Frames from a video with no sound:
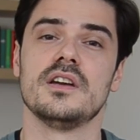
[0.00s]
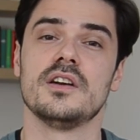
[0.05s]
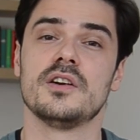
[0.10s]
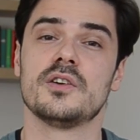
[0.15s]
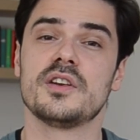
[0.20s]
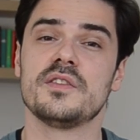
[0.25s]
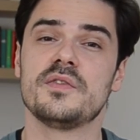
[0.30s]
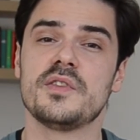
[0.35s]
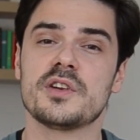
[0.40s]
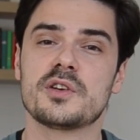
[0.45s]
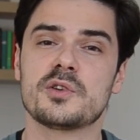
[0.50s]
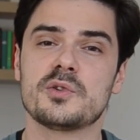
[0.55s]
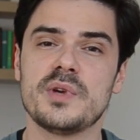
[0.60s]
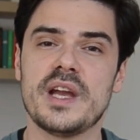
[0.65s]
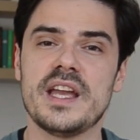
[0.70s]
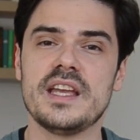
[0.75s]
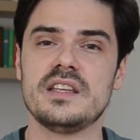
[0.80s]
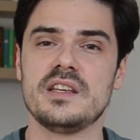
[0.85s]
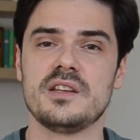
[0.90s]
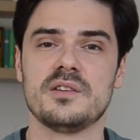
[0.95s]
Or if you're
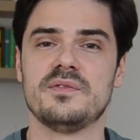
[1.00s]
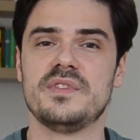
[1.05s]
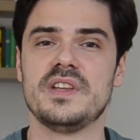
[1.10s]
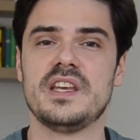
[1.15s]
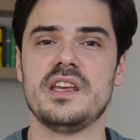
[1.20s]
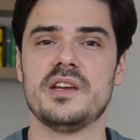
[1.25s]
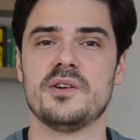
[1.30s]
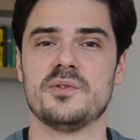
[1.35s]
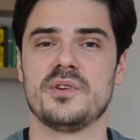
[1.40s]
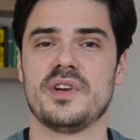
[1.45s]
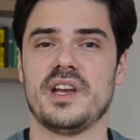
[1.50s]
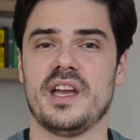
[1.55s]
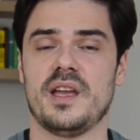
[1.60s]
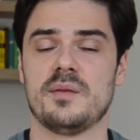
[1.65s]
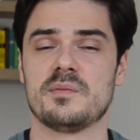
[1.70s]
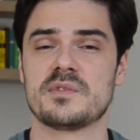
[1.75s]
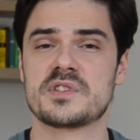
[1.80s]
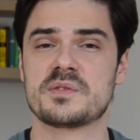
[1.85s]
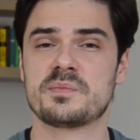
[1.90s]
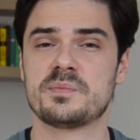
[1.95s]
creating a video
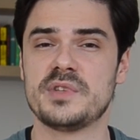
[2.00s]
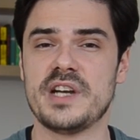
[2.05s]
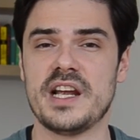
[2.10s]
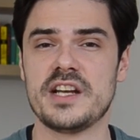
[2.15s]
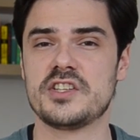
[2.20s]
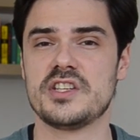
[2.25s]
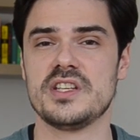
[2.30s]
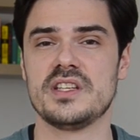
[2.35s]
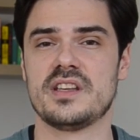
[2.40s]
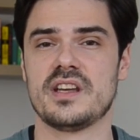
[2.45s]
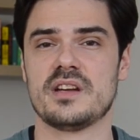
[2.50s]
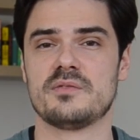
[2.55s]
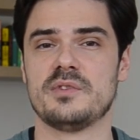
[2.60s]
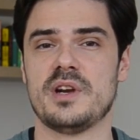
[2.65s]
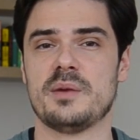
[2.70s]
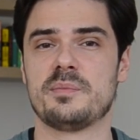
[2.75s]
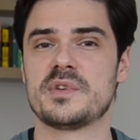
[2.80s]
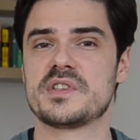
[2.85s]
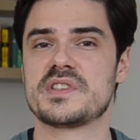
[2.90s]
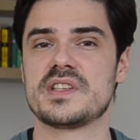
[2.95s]
game, a spreadsheet can
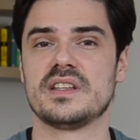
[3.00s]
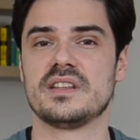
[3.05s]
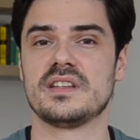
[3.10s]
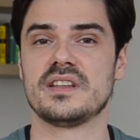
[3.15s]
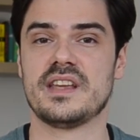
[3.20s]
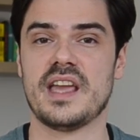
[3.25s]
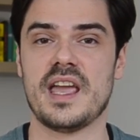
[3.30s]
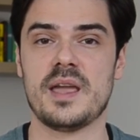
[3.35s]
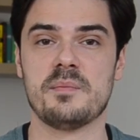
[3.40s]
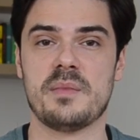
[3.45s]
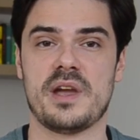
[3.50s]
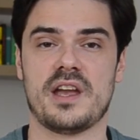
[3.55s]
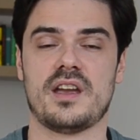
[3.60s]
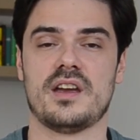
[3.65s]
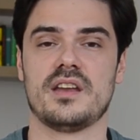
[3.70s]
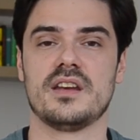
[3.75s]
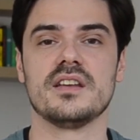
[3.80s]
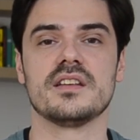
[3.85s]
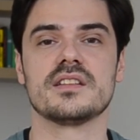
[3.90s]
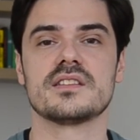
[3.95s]
represent the game
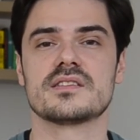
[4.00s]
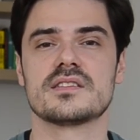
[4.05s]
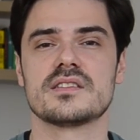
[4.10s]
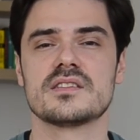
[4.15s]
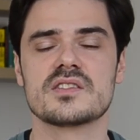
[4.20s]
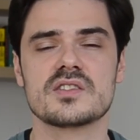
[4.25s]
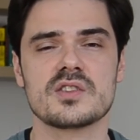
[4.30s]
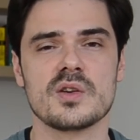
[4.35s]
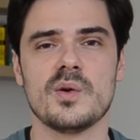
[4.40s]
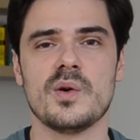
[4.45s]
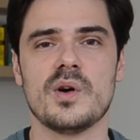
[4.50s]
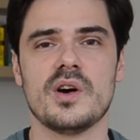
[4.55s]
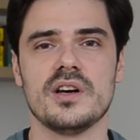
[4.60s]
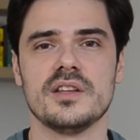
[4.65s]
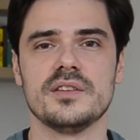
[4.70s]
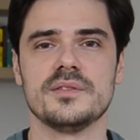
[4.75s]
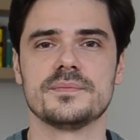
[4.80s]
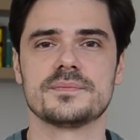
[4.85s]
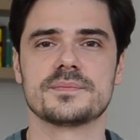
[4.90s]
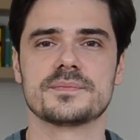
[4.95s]
mechanics, and so
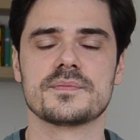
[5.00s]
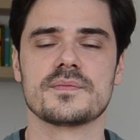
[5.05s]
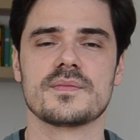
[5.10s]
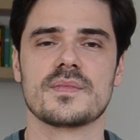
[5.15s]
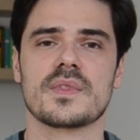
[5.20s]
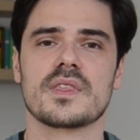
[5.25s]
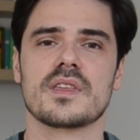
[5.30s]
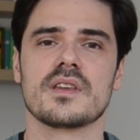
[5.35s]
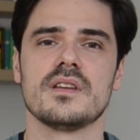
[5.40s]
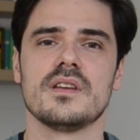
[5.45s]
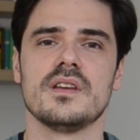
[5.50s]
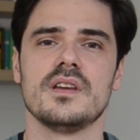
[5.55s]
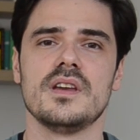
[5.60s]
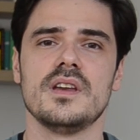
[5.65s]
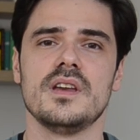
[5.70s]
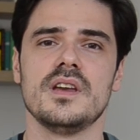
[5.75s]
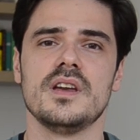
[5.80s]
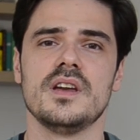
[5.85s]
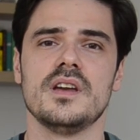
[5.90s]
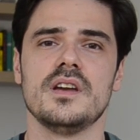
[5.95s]
on.
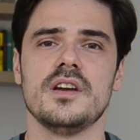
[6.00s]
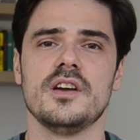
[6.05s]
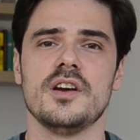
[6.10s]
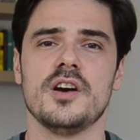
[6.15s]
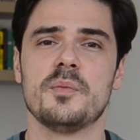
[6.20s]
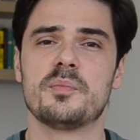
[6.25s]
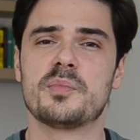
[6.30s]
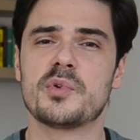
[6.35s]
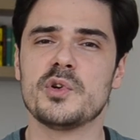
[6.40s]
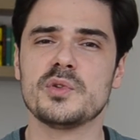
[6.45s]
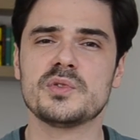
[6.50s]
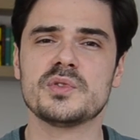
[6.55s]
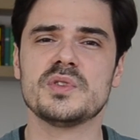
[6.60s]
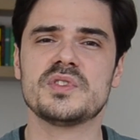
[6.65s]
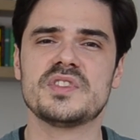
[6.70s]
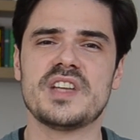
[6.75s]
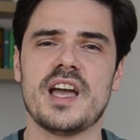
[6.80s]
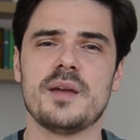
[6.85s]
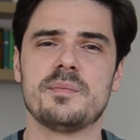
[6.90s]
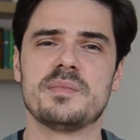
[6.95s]
A
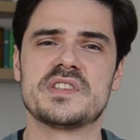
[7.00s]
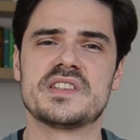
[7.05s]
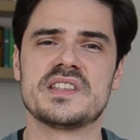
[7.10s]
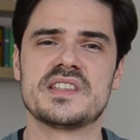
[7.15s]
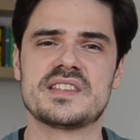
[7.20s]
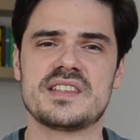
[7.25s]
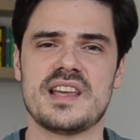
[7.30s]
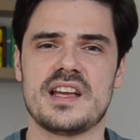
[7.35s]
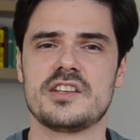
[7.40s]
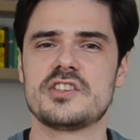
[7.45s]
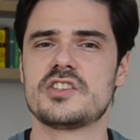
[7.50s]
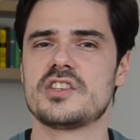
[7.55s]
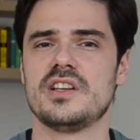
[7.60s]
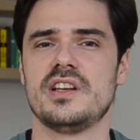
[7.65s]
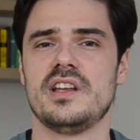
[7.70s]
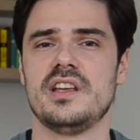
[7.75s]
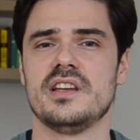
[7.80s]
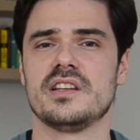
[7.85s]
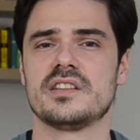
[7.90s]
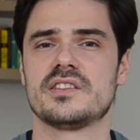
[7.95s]
prototype is
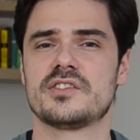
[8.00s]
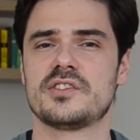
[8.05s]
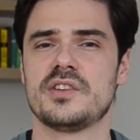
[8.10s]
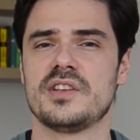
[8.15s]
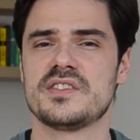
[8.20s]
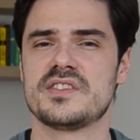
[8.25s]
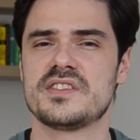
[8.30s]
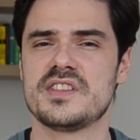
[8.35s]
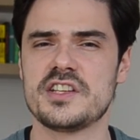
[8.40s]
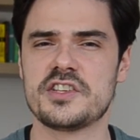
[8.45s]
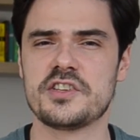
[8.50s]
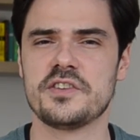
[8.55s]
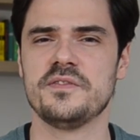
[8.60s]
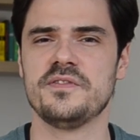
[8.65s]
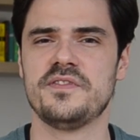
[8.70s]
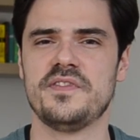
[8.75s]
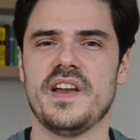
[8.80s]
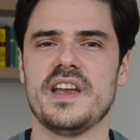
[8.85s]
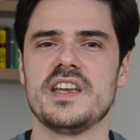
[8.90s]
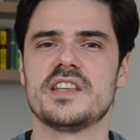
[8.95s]
essentially a transition
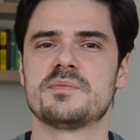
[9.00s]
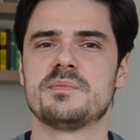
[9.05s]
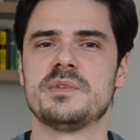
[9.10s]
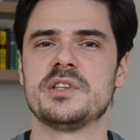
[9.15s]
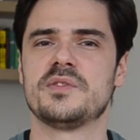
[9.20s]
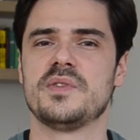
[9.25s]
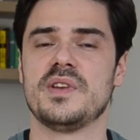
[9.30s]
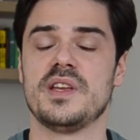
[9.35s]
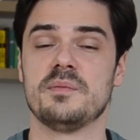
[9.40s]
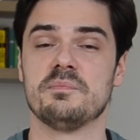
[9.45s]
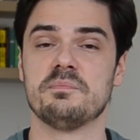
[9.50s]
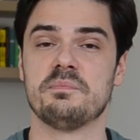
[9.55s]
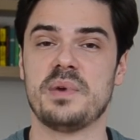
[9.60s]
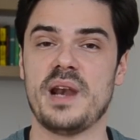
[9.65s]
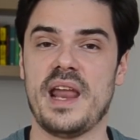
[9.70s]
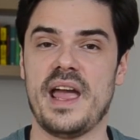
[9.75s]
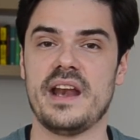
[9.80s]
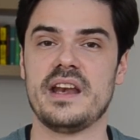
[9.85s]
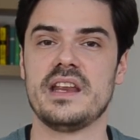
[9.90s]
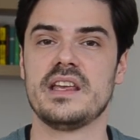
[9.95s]
phase between
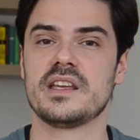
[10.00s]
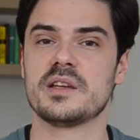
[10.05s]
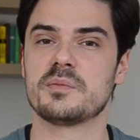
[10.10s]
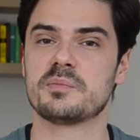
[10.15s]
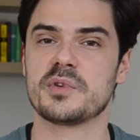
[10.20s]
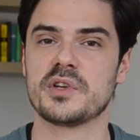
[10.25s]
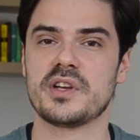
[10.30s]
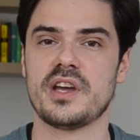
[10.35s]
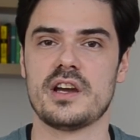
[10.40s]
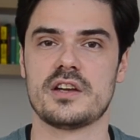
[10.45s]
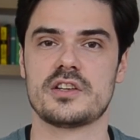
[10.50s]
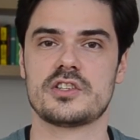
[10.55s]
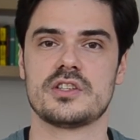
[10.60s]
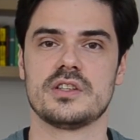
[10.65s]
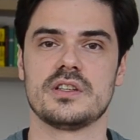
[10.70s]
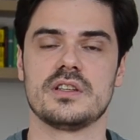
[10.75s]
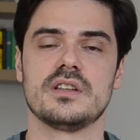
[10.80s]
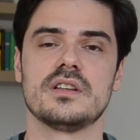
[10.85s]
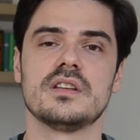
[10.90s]
planning and production.